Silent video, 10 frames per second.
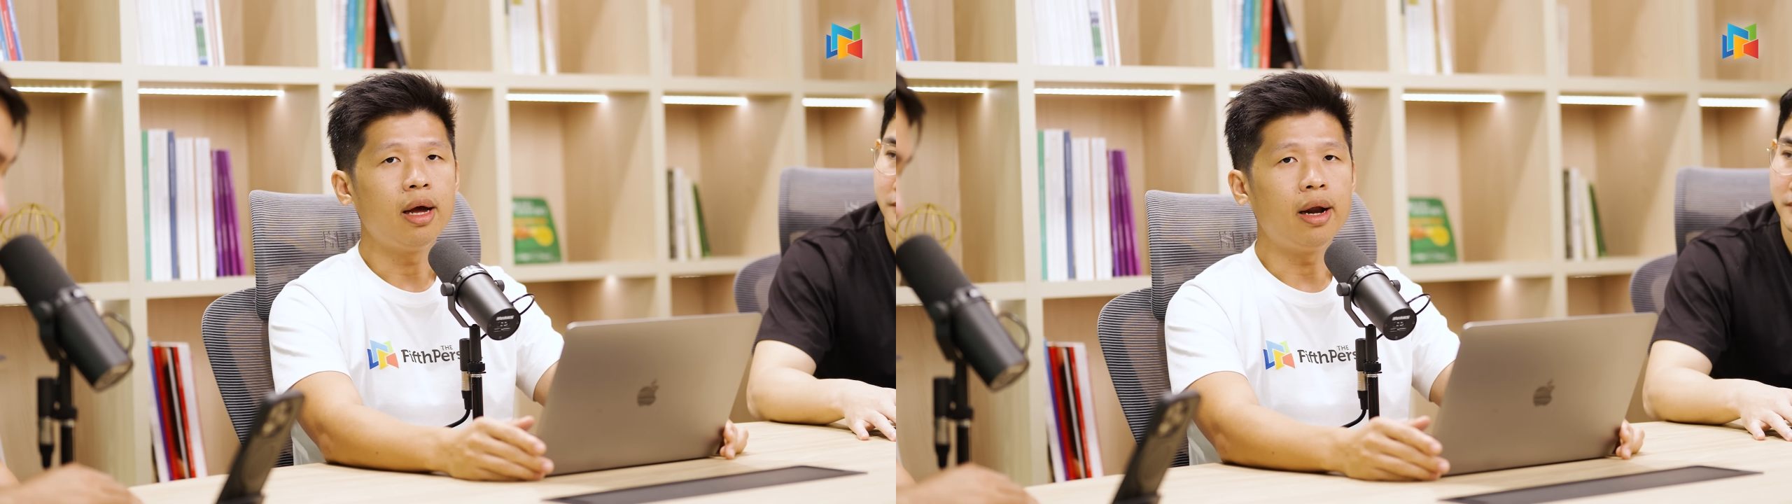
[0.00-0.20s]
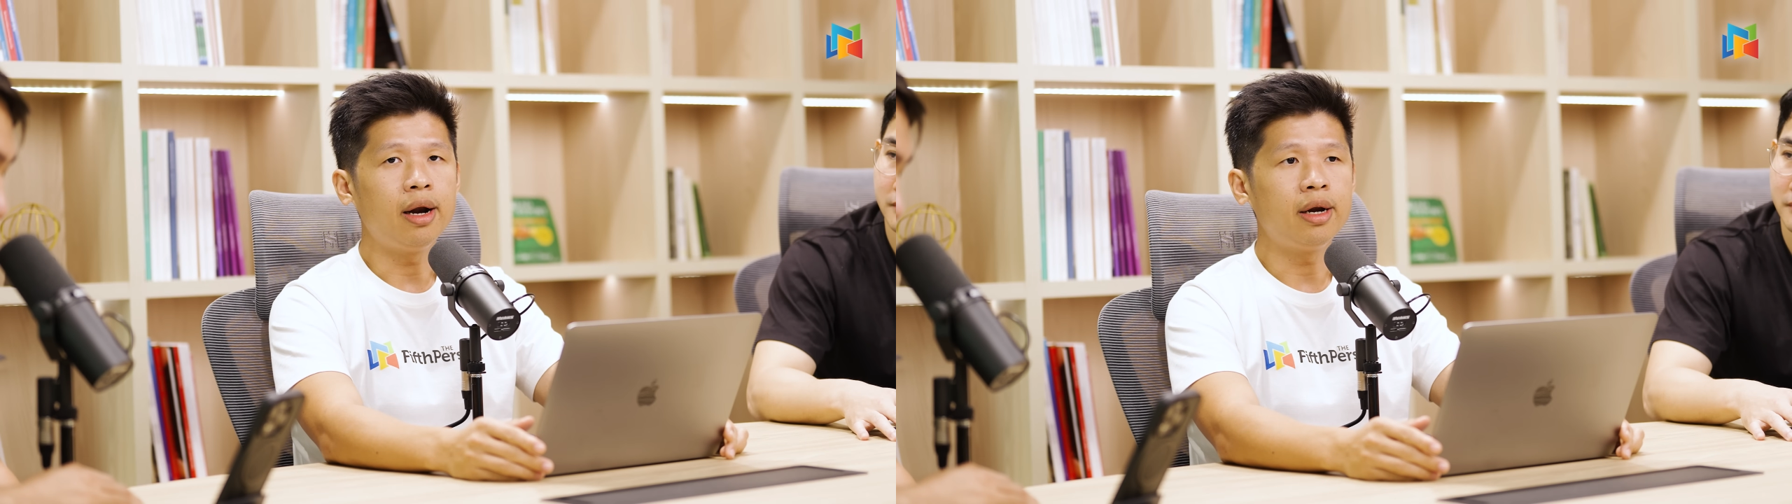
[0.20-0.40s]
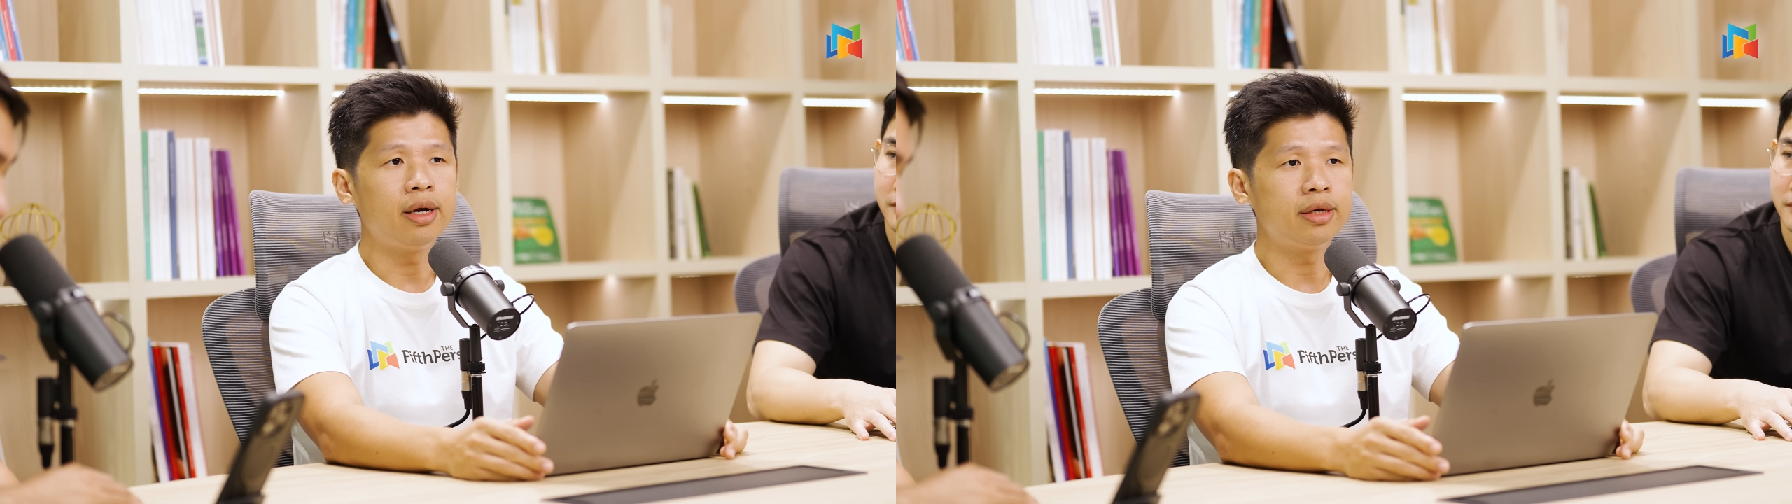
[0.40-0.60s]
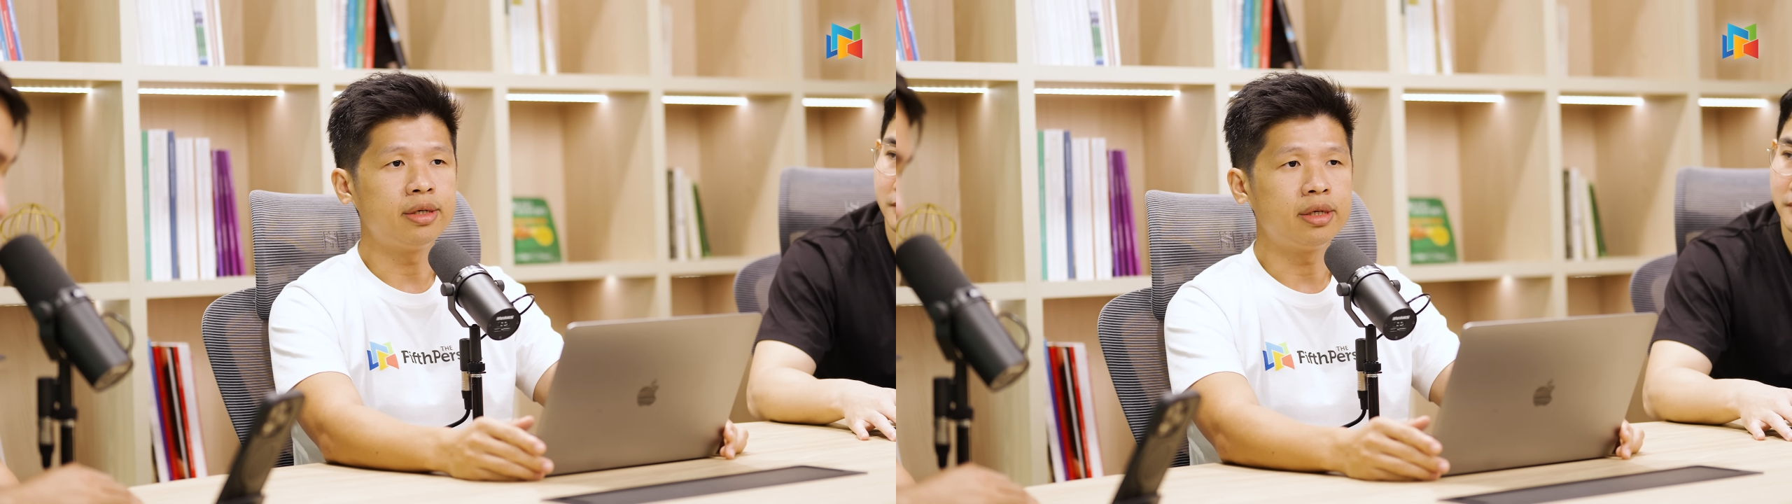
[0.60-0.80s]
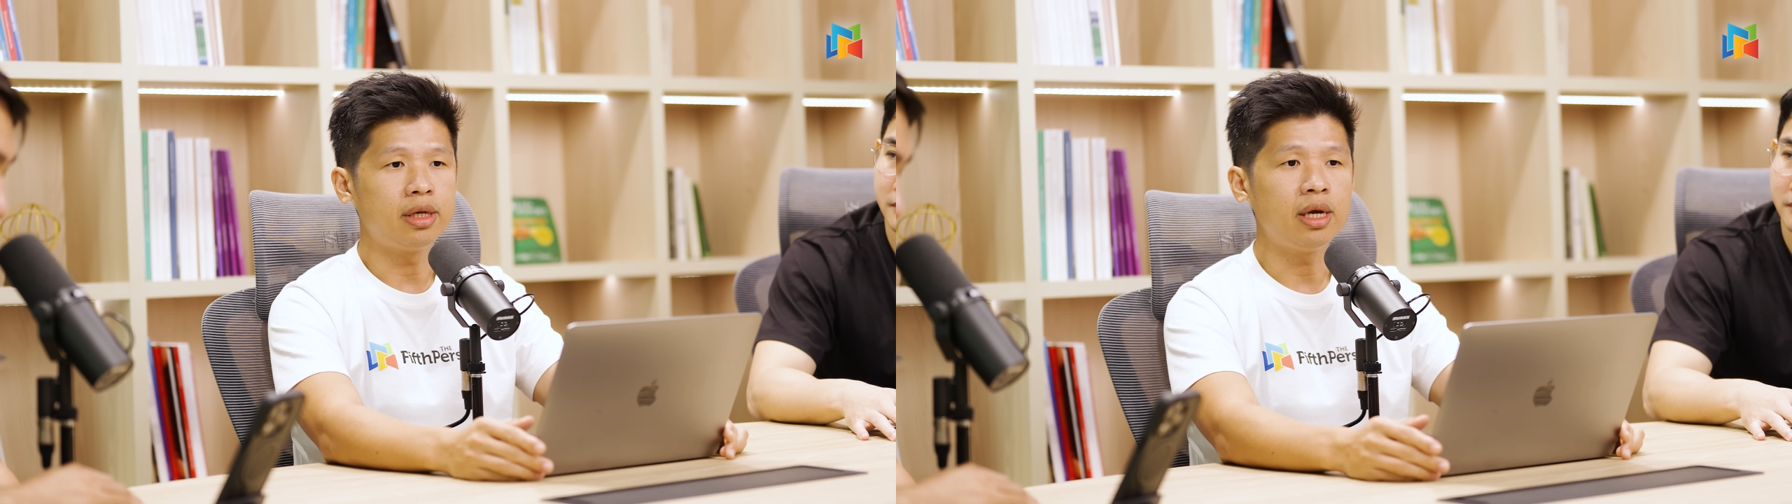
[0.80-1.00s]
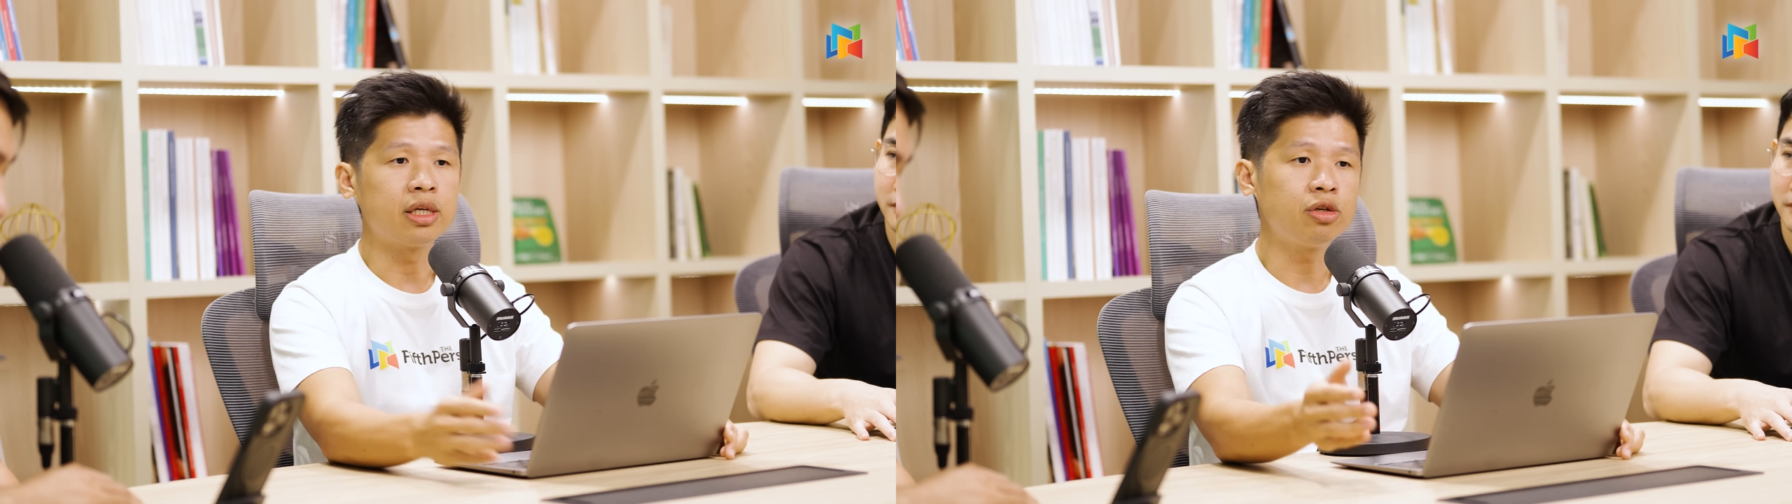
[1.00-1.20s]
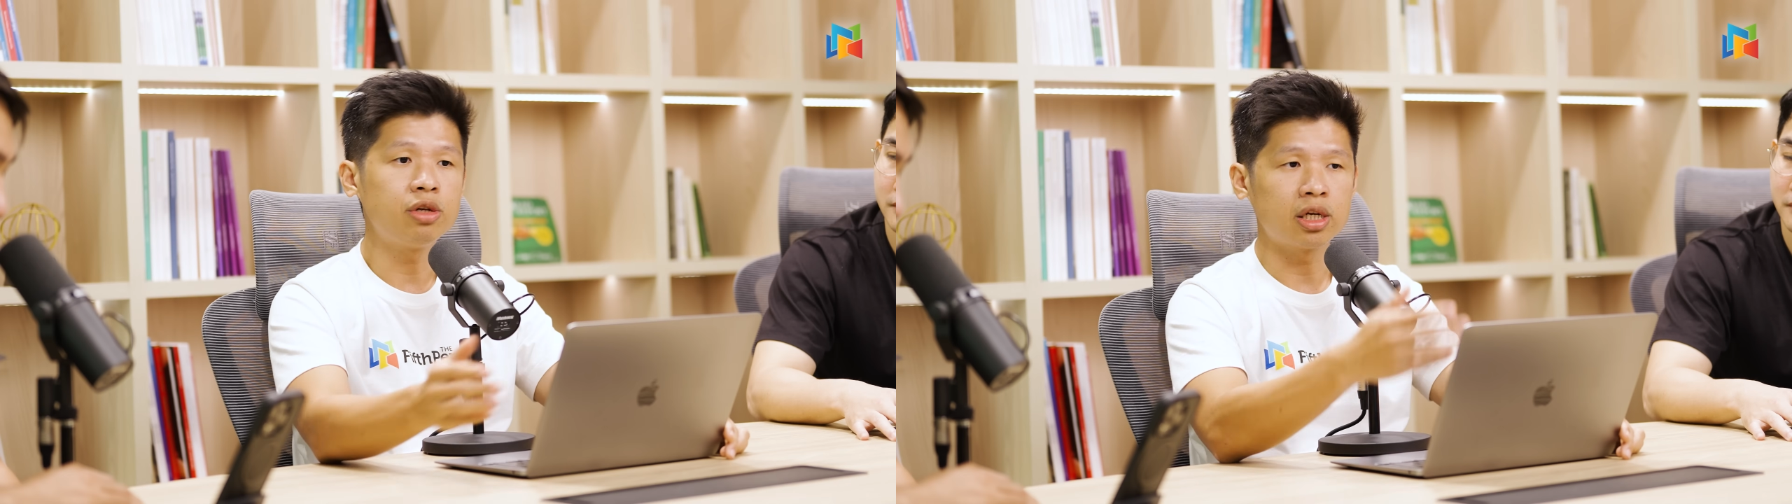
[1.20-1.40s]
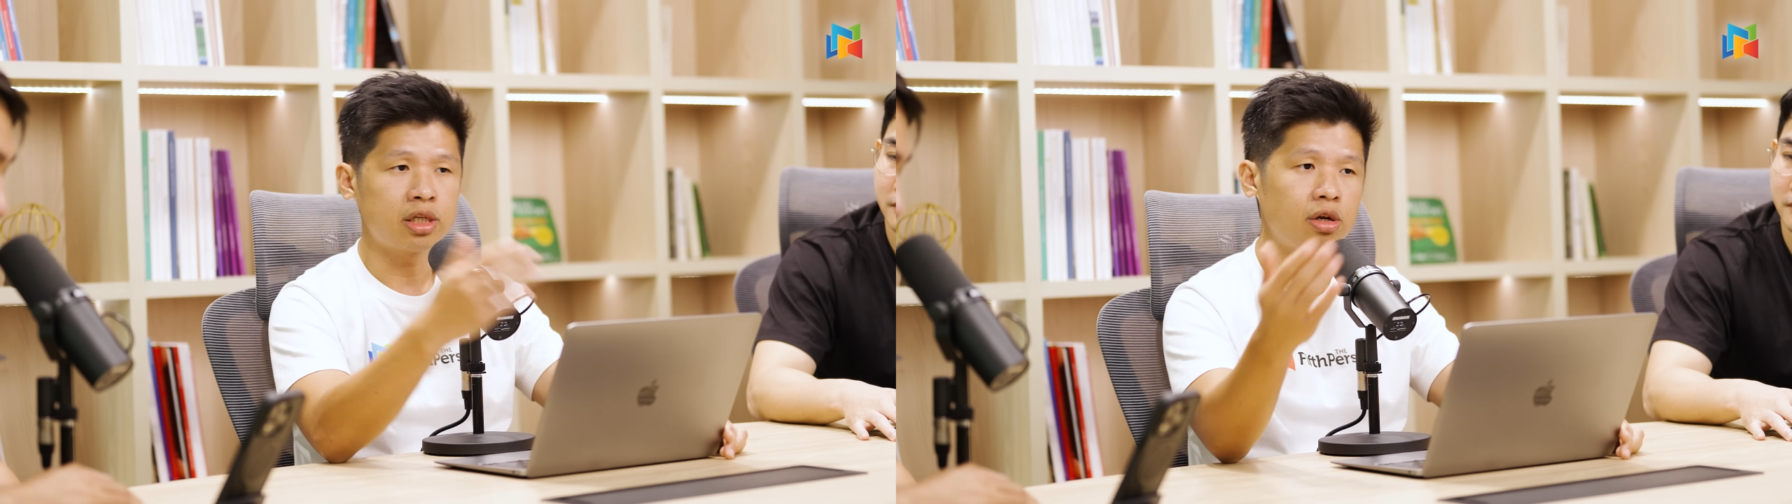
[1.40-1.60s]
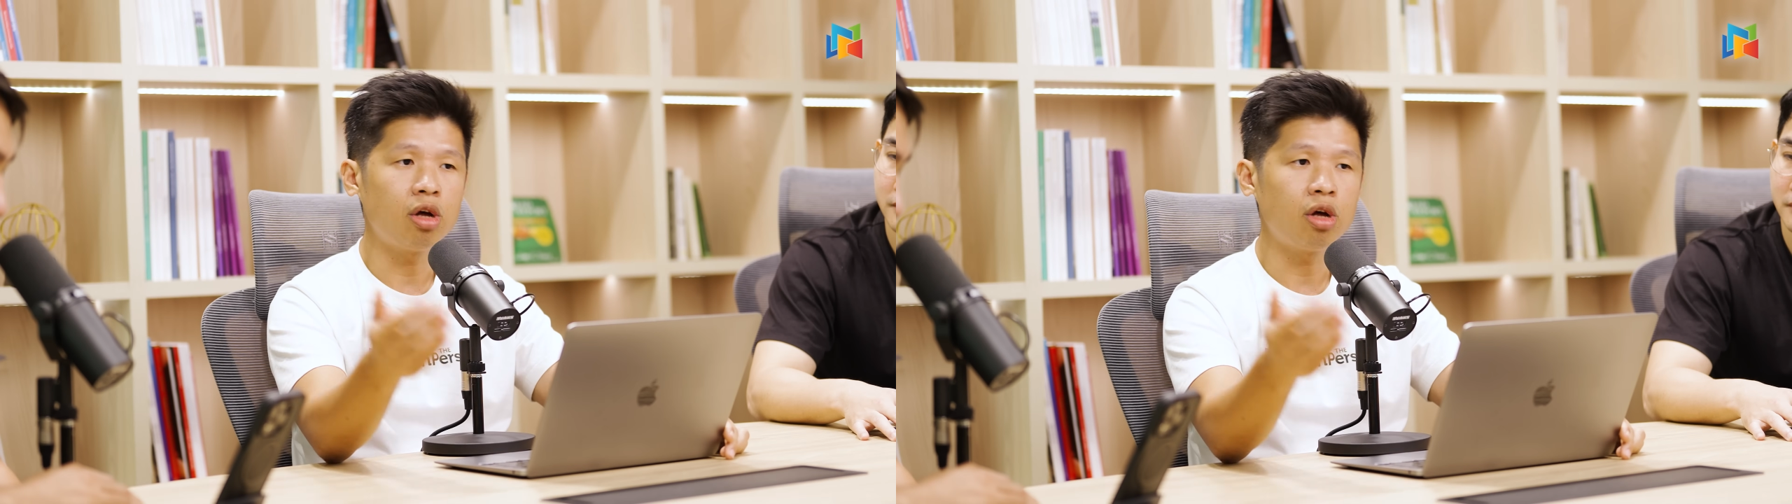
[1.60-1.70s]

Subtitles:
And so there are still a